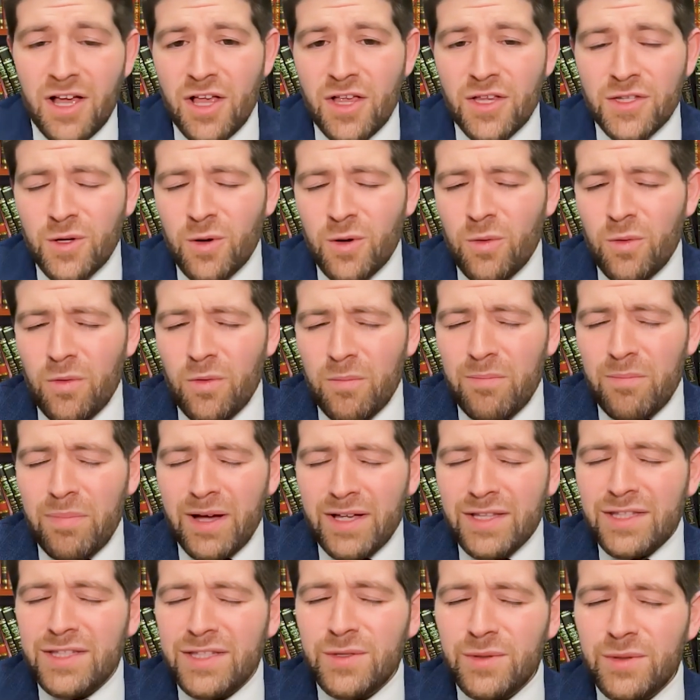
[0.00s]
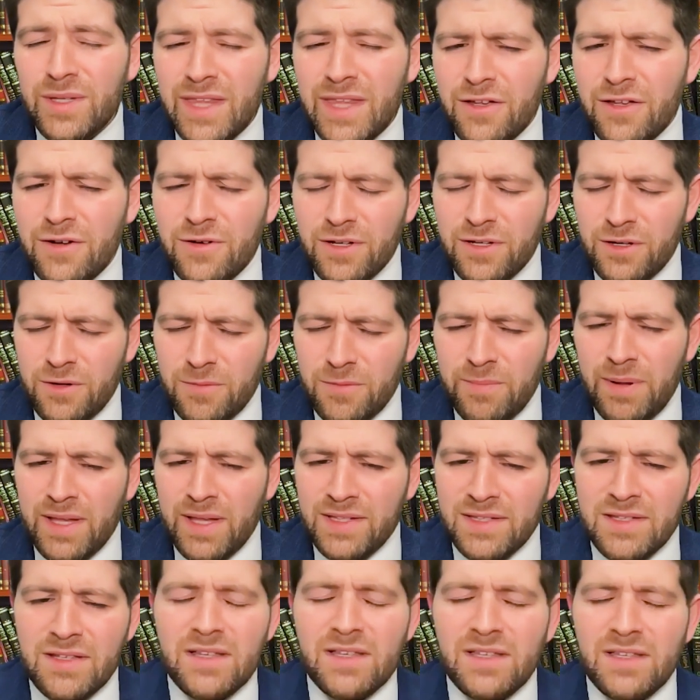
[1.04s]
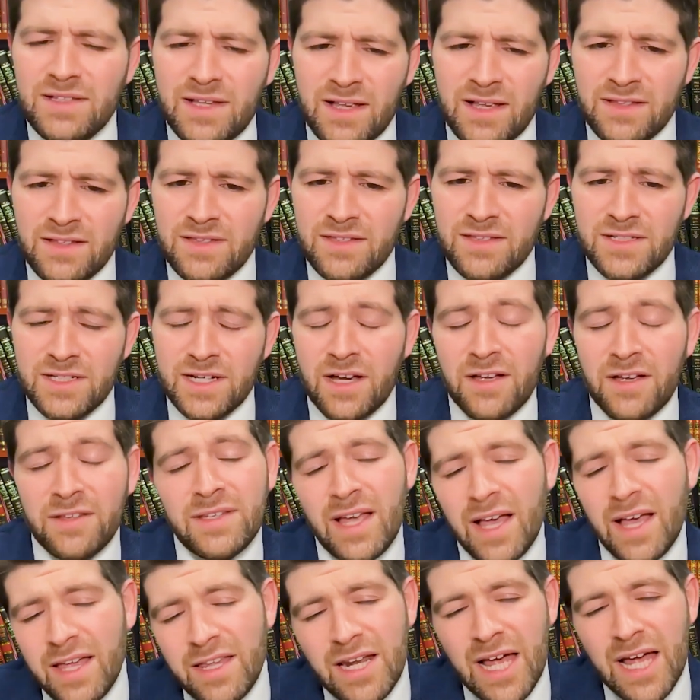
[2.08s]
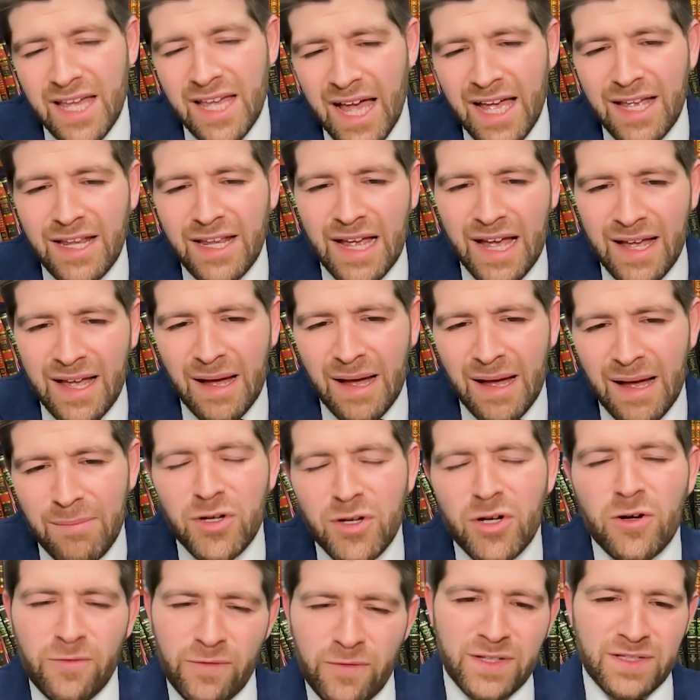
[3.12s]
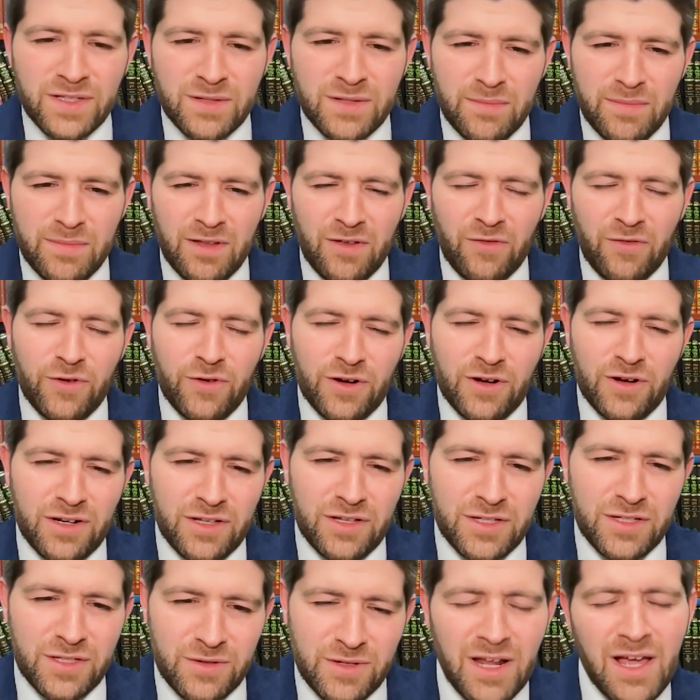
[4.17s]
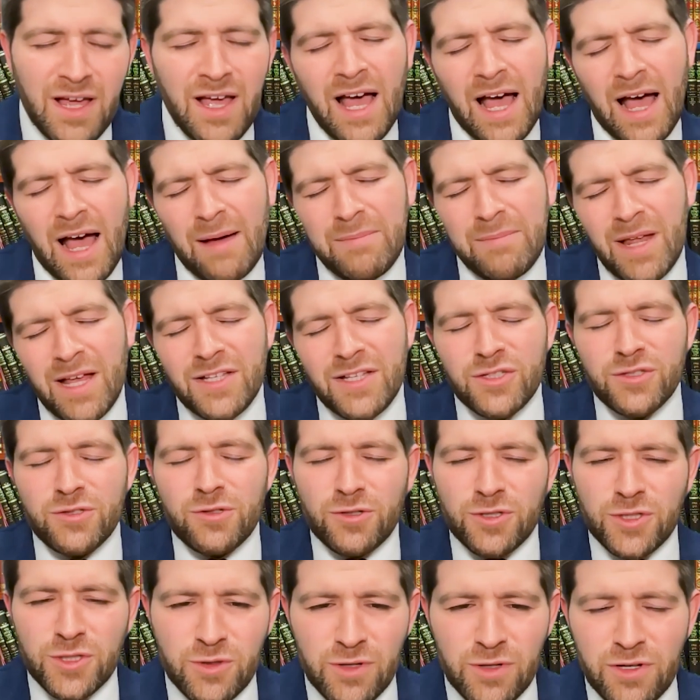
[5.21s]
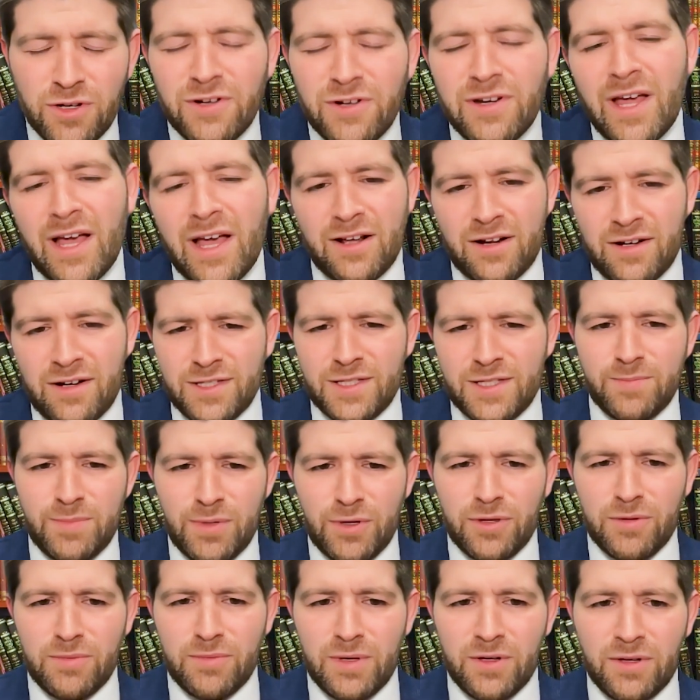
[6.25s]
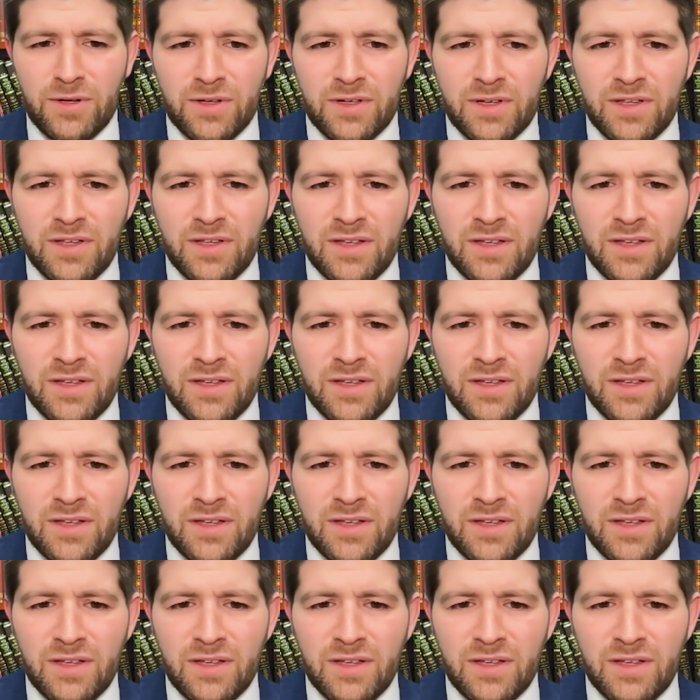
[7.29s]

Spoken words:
So by doing that, you're basically saying to the child, yeah, I'm nervous if you're going to do it. I'm not so sure you're not going to spill the milk.